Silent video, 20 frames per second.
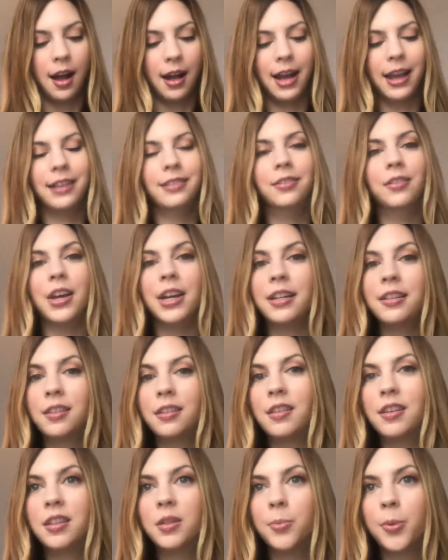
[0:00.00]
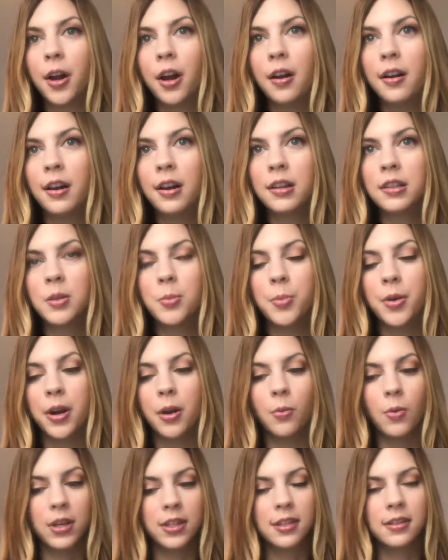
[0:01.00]
I liked this product, but
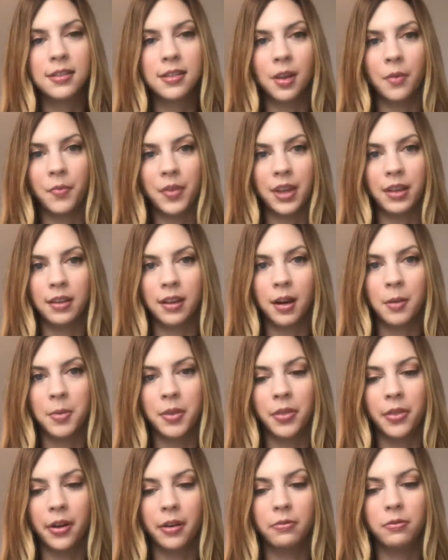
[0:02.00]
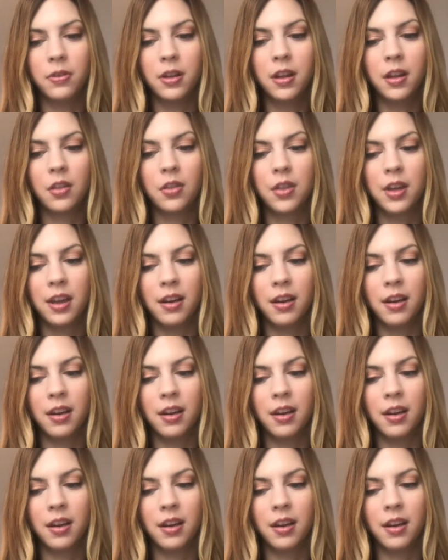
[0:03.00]
it wasn't something that I'm in love with.